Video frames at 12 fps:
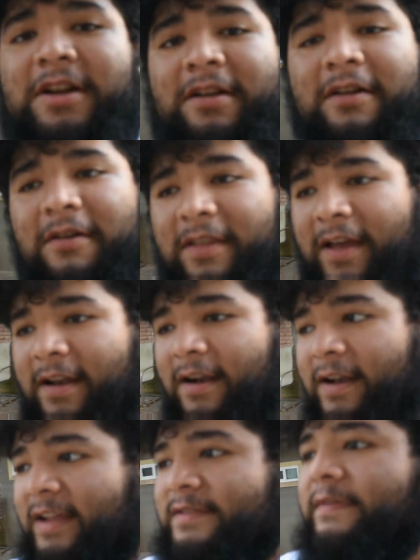y'all know that our
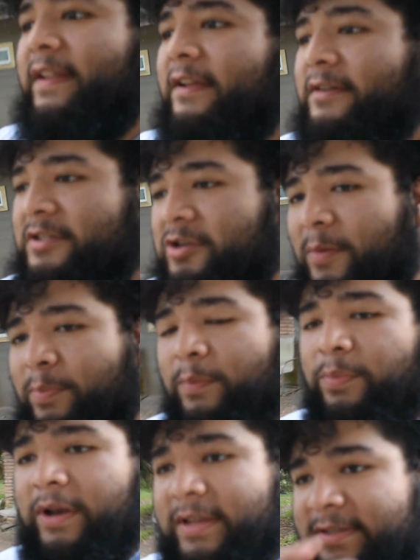next video is dropping
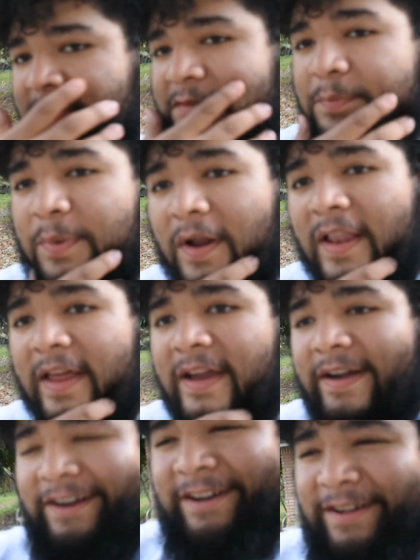pretty soon. Probably
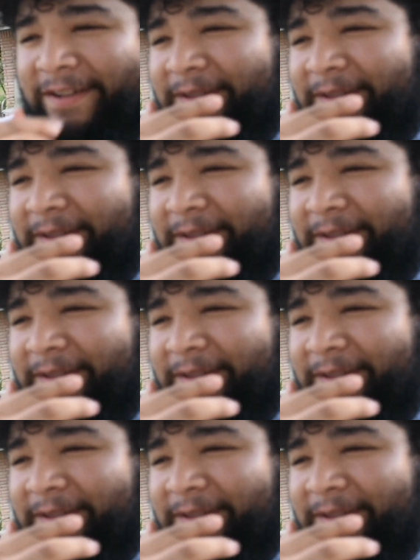uh